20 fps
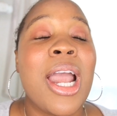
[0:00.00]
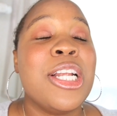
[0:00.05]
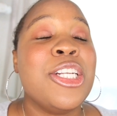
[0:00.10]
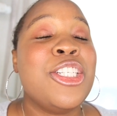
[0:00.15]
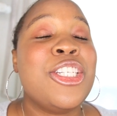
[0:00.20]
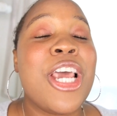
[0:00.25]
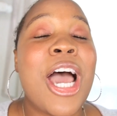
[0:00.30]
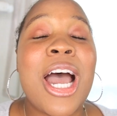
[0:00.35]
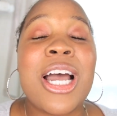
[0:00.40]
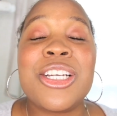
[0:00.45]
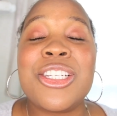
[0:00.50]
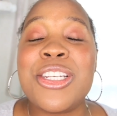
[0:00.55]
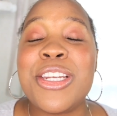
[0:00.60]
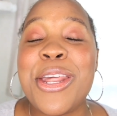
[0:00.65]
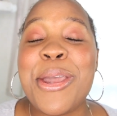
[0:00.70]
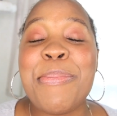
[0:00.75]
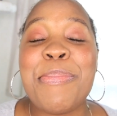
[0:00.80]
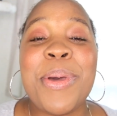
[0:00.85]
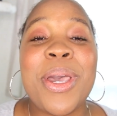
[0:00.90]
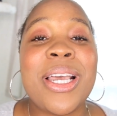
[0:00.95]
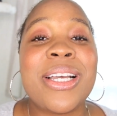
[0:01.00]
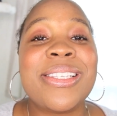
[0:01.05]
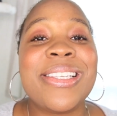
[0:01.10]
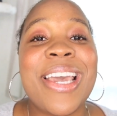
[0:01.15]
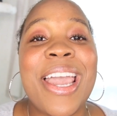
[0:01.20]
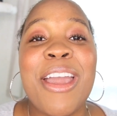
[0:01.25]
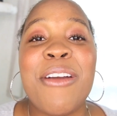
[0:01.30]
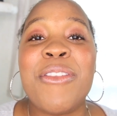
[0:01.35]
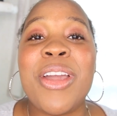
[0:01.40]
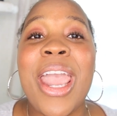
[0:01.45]
Josh nitpicks
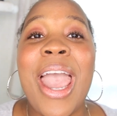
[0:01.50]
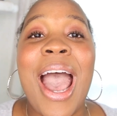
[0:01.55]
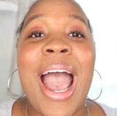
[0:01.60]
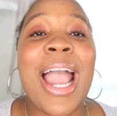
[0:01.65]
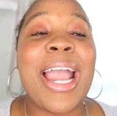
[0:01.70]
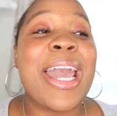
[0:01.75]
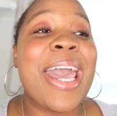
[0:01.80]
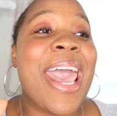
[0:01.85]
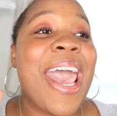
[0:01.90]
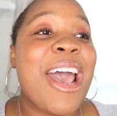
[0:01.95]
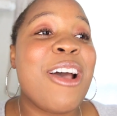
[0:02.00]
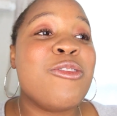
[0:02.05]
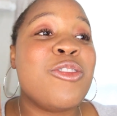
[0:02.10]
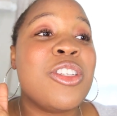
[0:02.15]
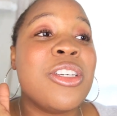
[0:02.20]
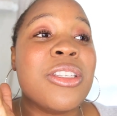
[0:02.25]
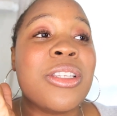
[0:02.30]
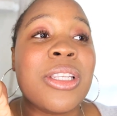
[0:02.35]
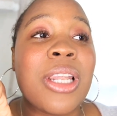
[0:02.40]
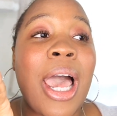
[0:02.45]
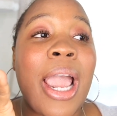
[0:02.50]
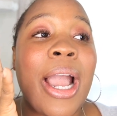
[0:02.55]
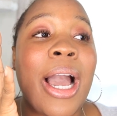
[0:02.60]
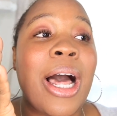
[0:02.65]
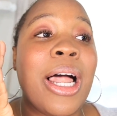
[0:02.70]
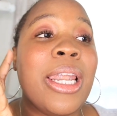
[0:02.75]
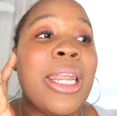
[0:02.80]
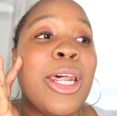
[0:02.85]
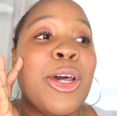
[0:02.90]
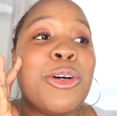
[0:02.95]
every, I could have just like
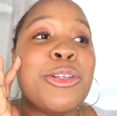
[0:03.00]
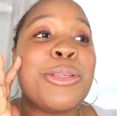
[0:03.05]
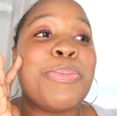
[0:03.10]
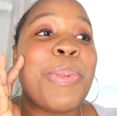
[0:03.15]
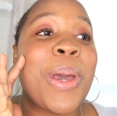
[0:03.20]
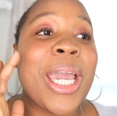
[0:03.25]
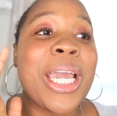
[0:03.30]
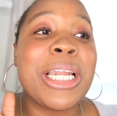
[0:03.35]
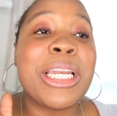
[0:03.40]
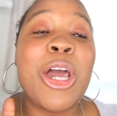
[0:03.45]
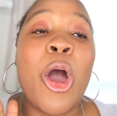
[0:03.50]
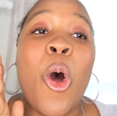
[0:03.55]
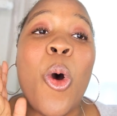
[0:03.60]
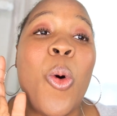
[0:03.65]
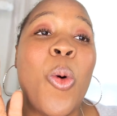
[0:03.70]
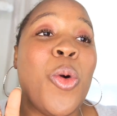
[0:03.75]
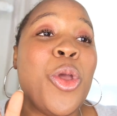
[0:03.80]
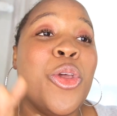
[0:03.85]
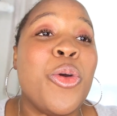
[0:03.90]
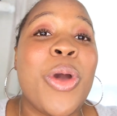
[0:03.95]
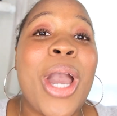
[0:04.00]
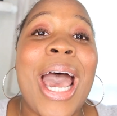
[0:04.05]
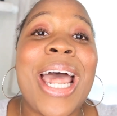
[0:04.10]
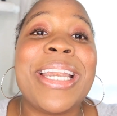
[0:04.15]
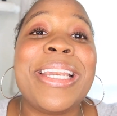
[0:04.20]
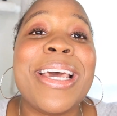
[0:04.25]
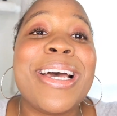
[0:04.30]
a little speck of, oh, you got